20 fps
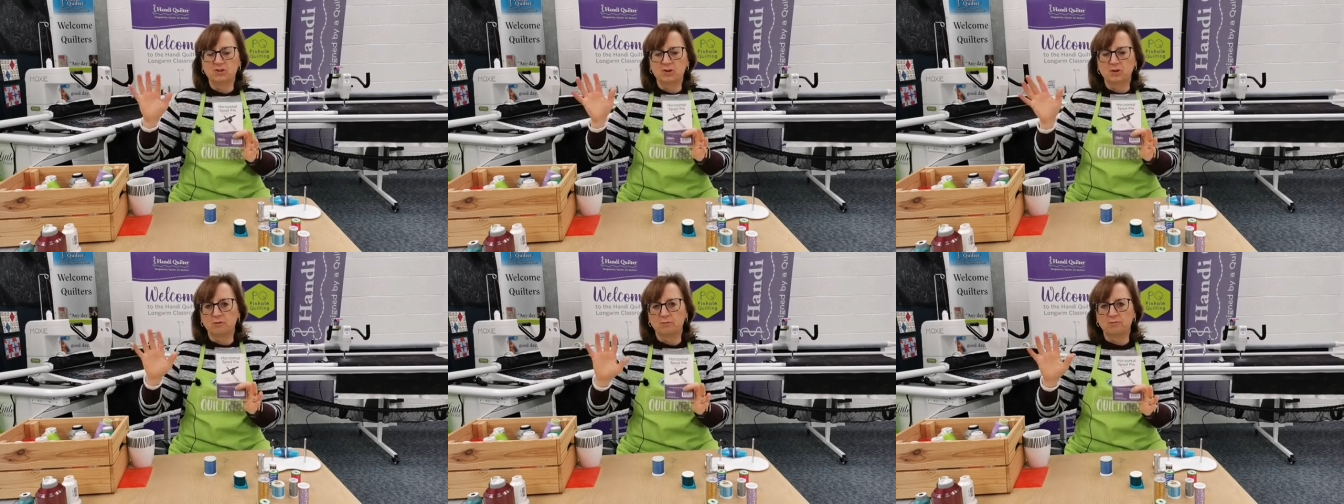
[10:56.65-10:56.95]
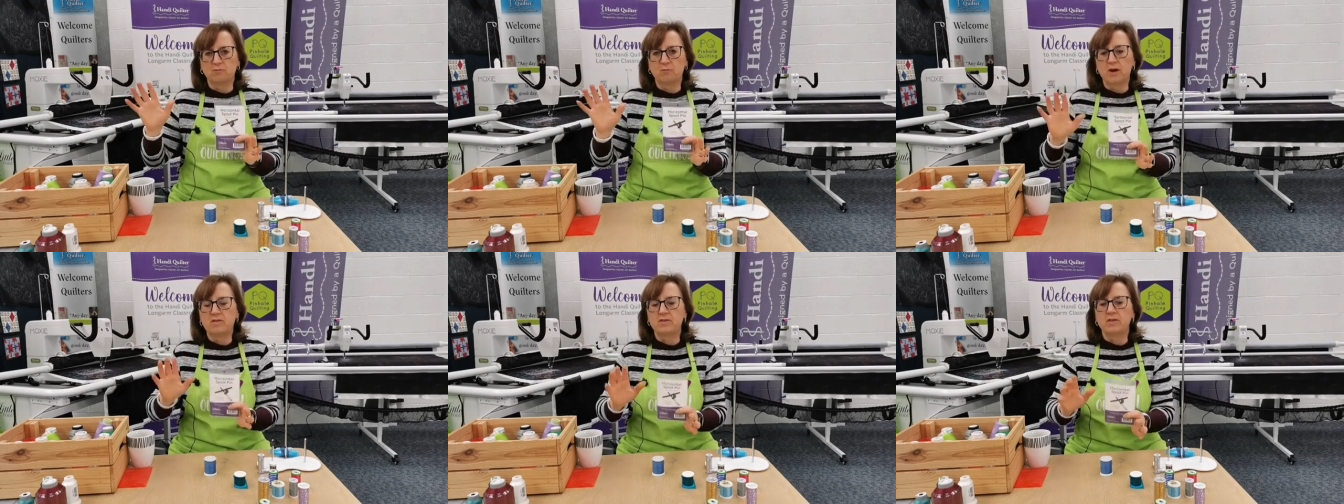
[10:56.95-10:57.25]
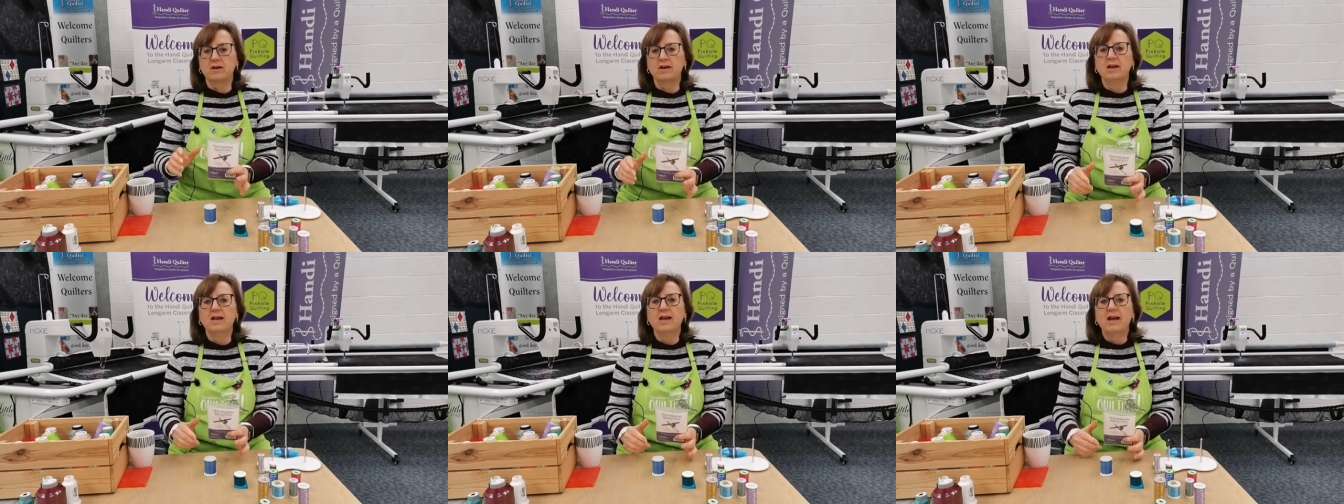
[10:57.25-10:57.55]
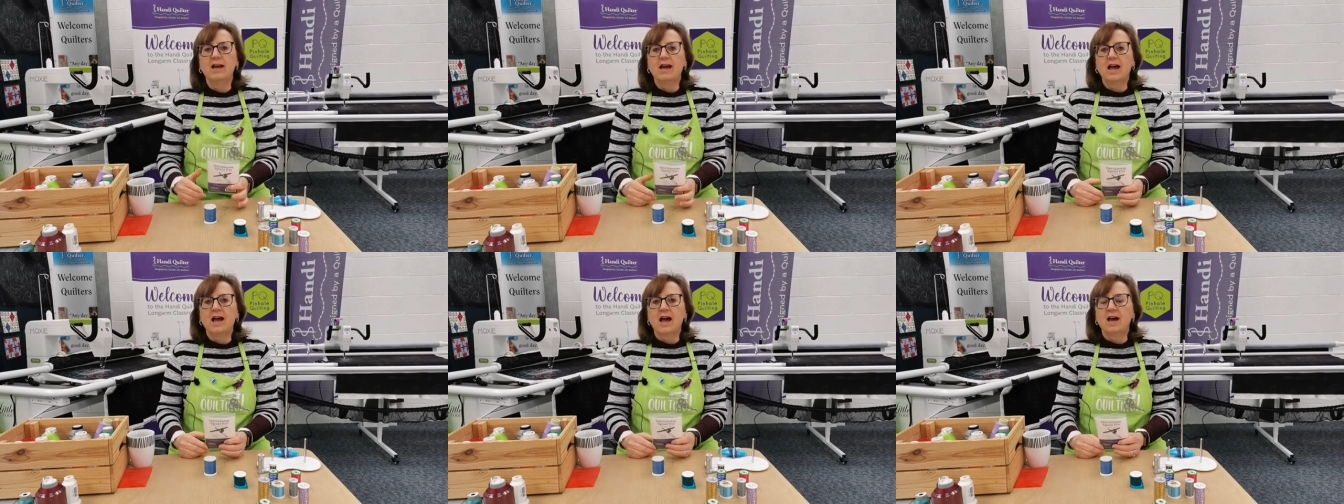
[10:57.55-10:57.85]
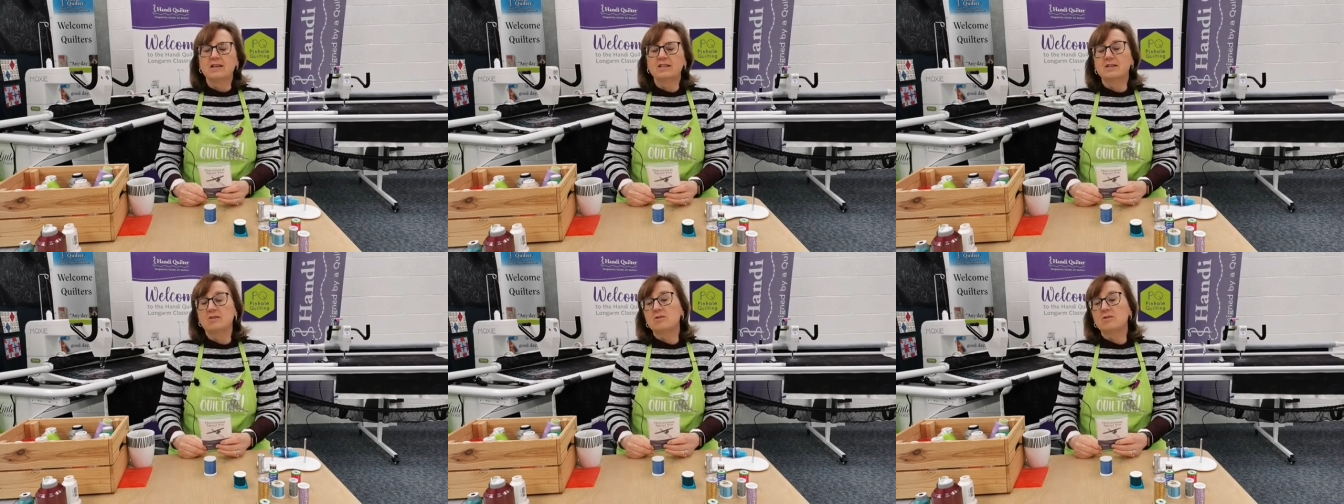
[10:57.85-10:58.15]
sort of weather,
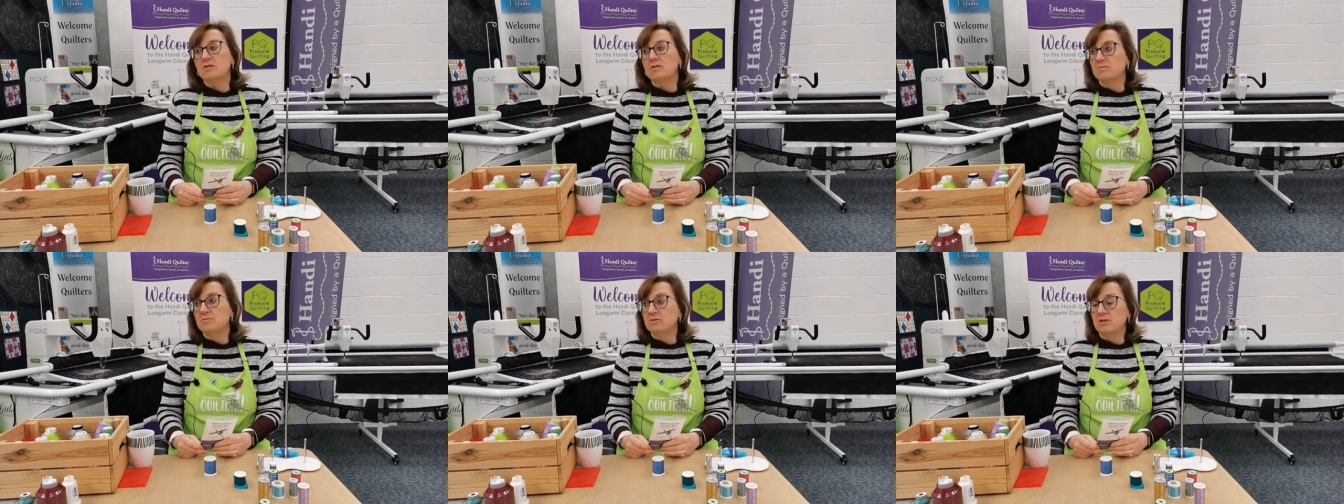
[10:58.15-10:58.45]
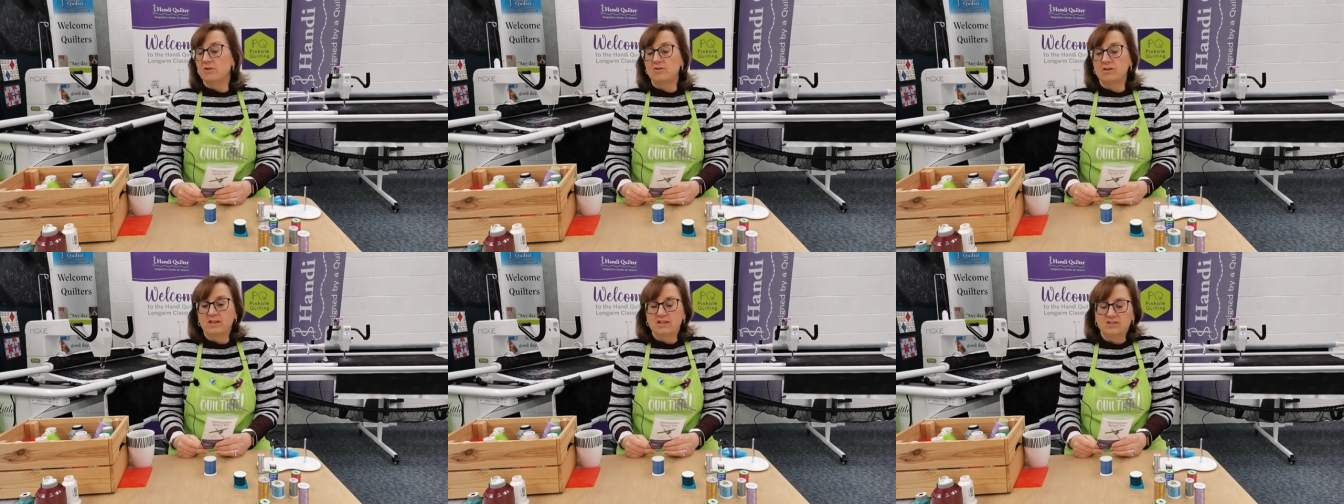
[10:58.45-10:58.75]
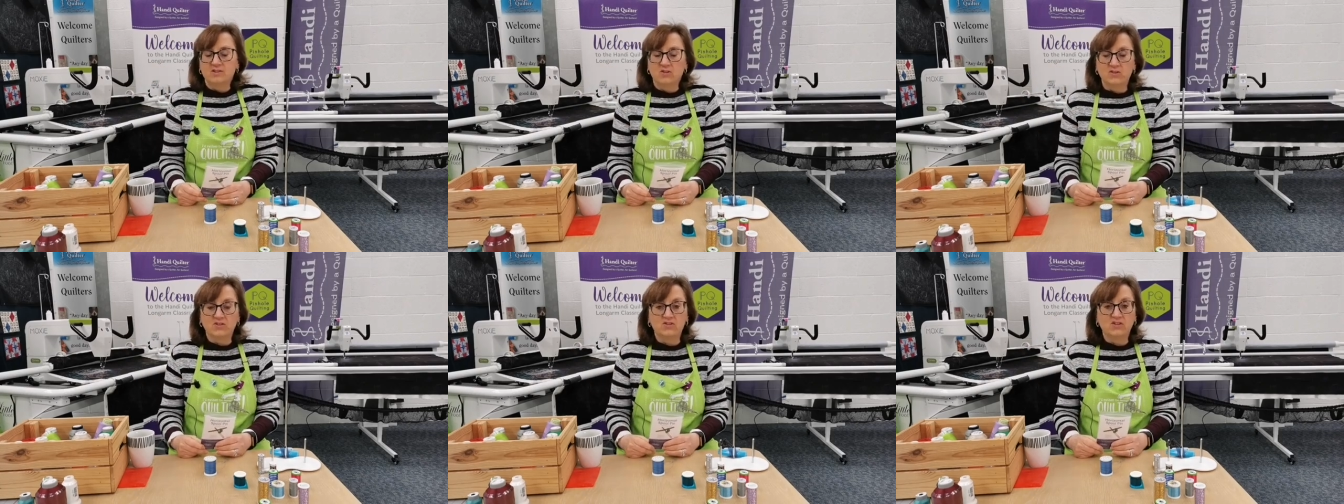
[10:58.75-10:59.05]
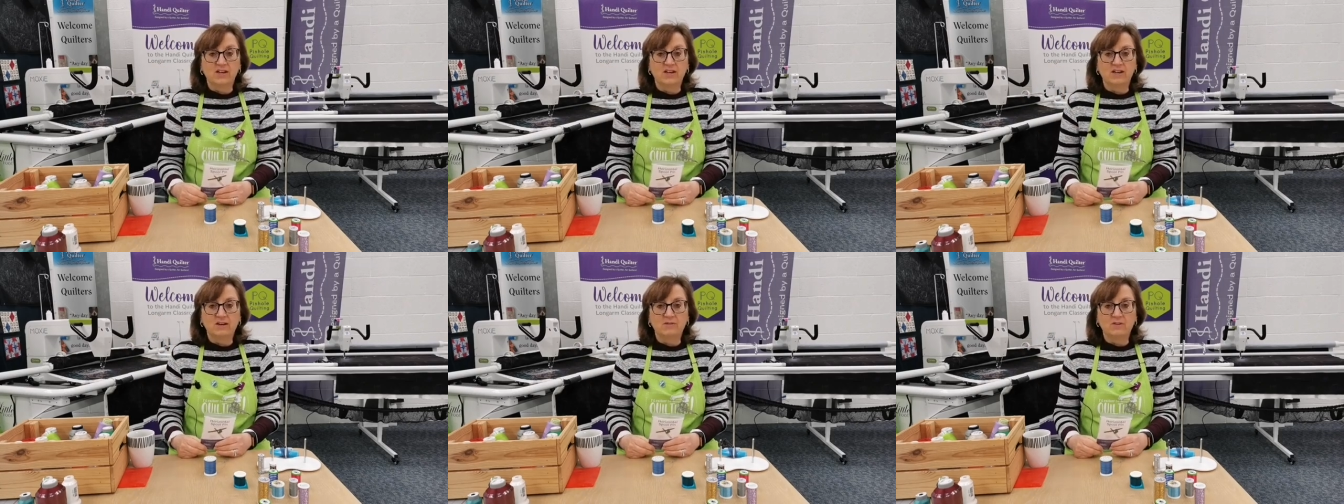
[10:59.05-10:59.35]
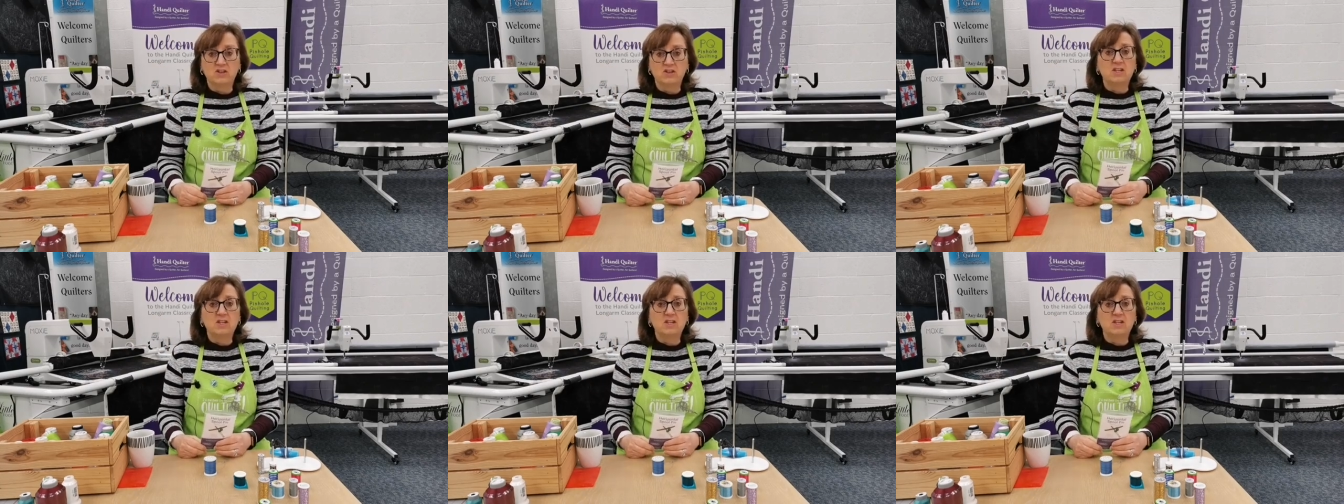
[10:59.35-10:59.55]
I said, oh, I'm sorry it's not sunny.